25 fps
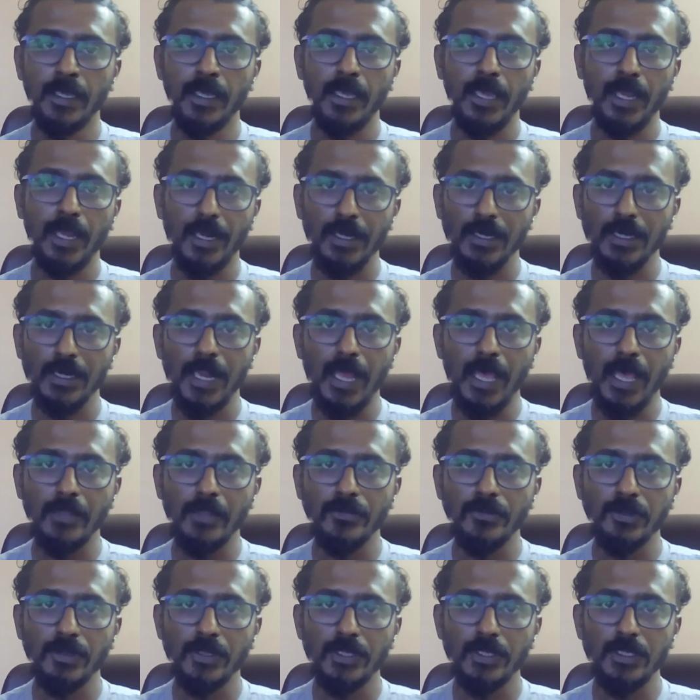and
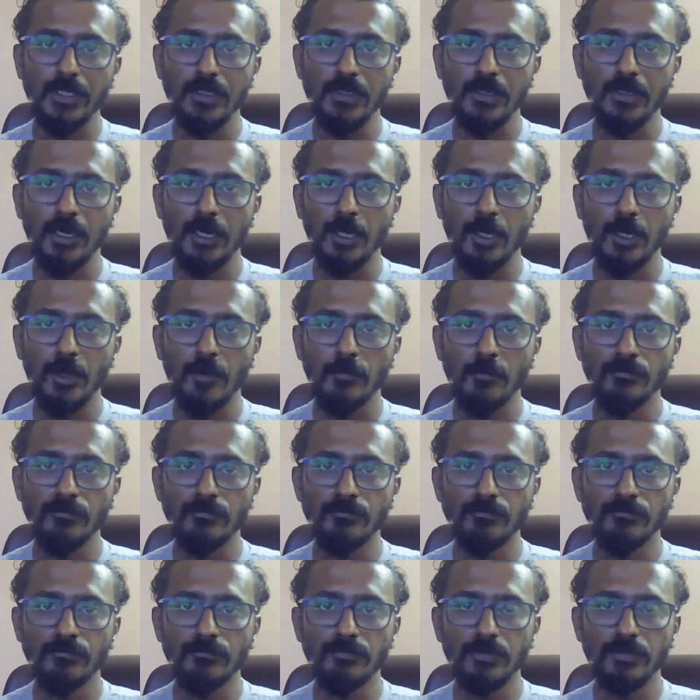lastly uh,
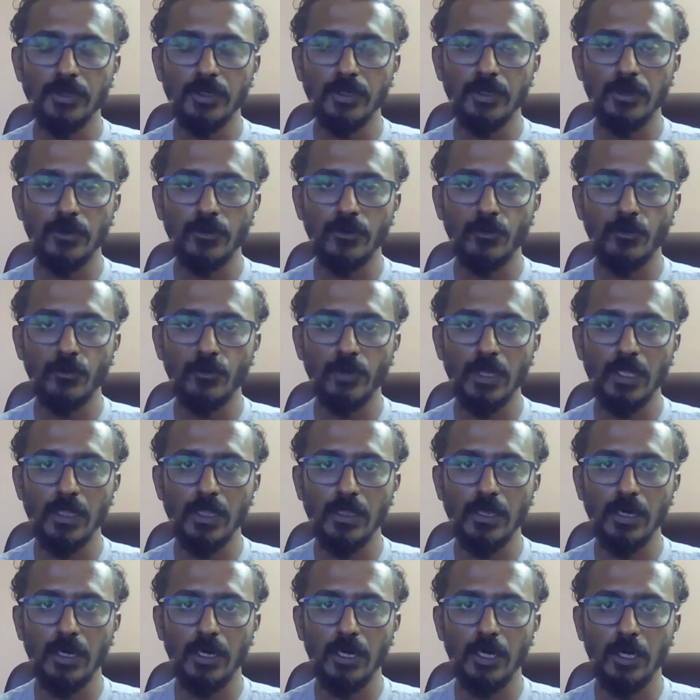uh well
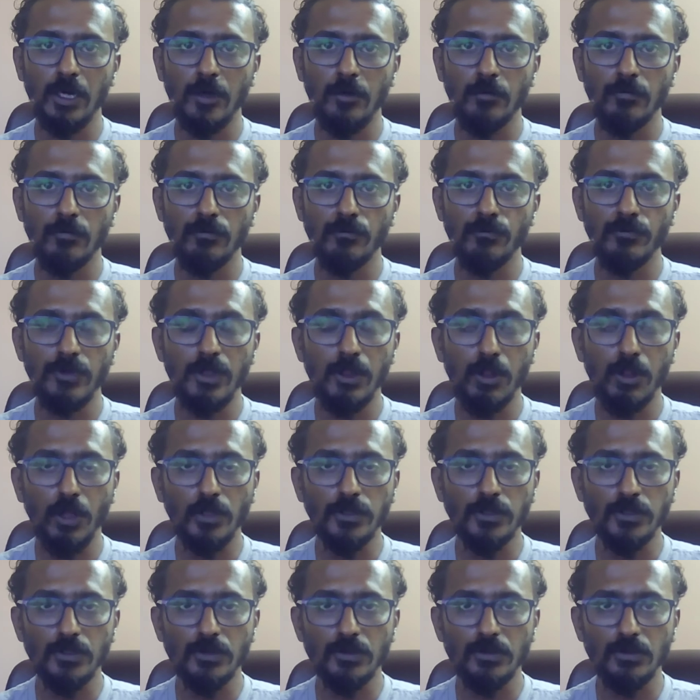uh, we'll
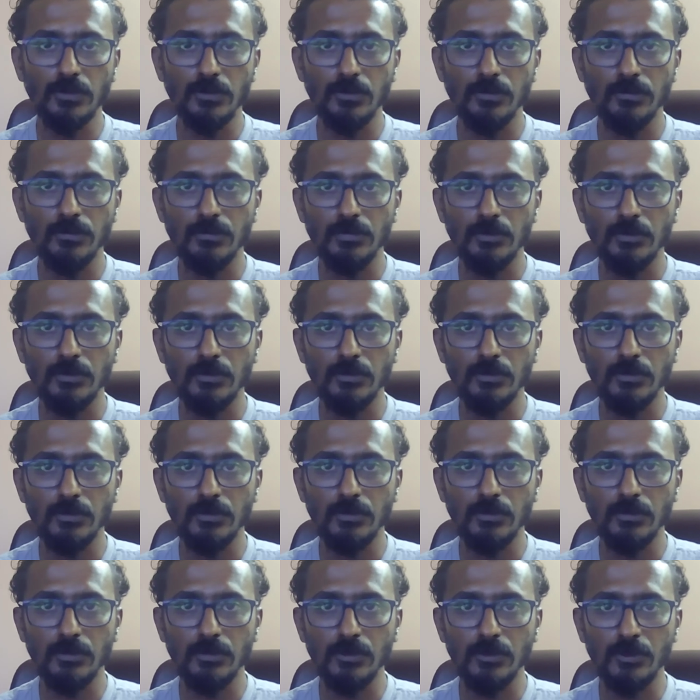also
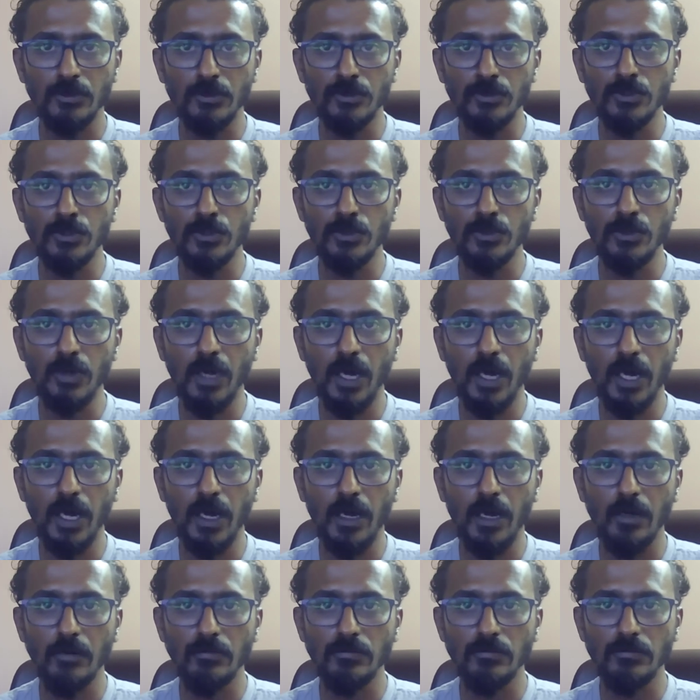do a
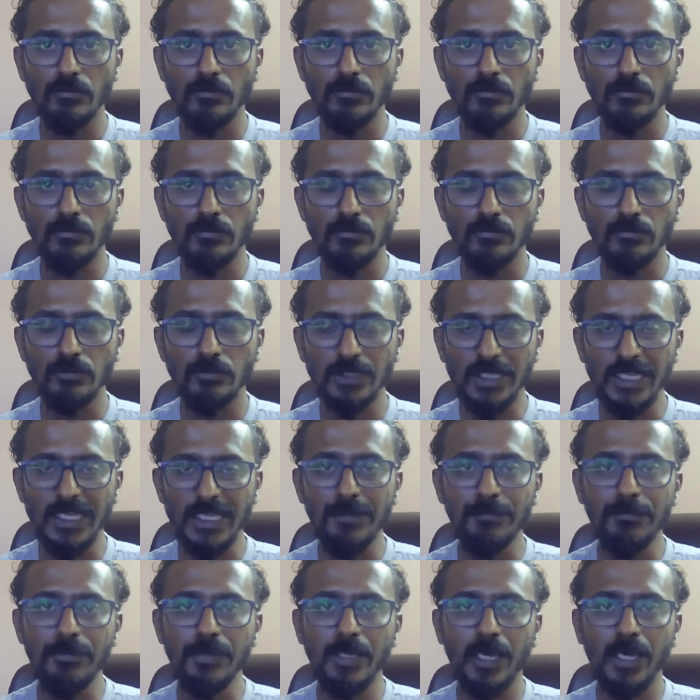
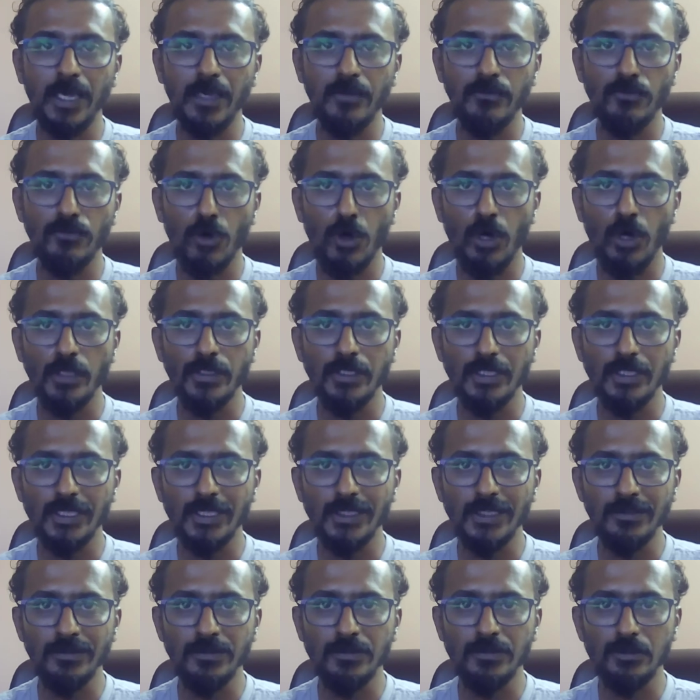deep dive on
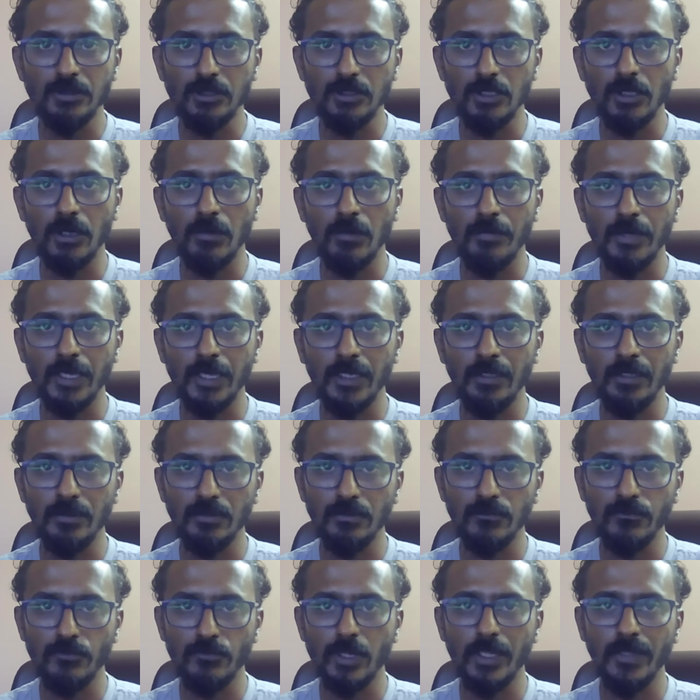each domain
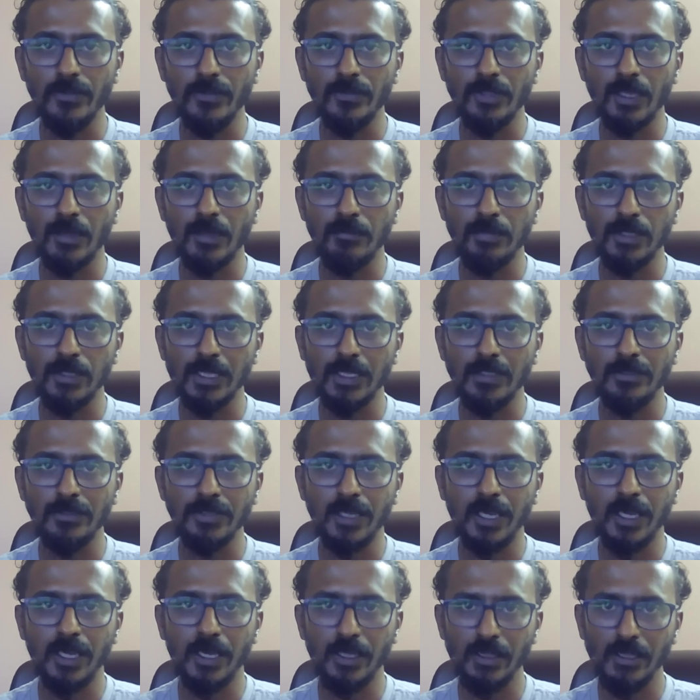for example
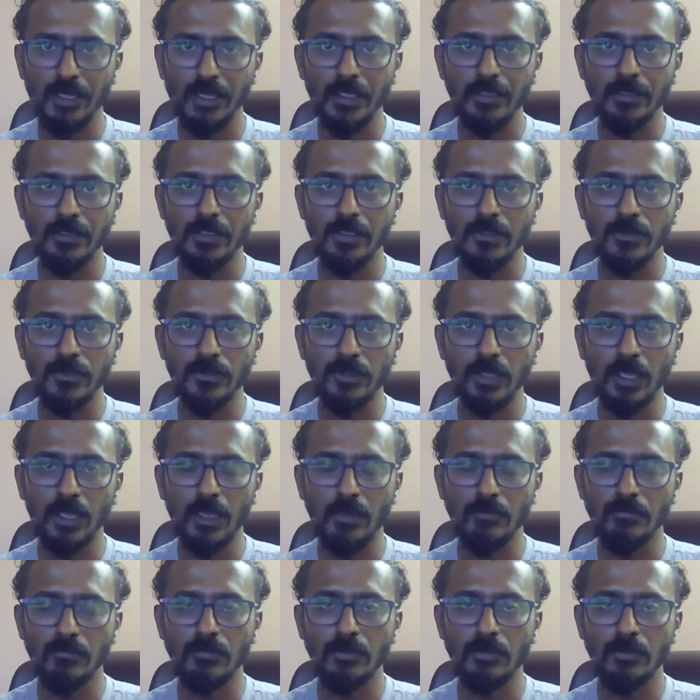agile itsm